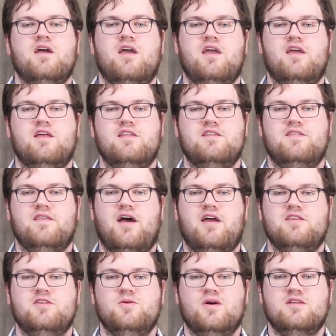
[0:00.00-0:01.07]
And
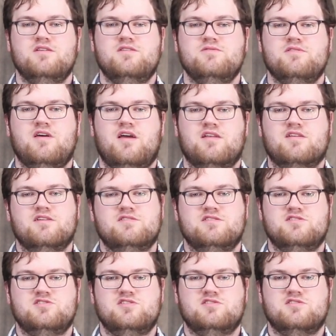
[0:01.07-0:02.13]
I knew how to do that because
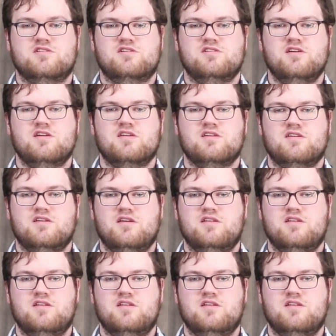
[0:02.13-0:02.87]
it's just a click.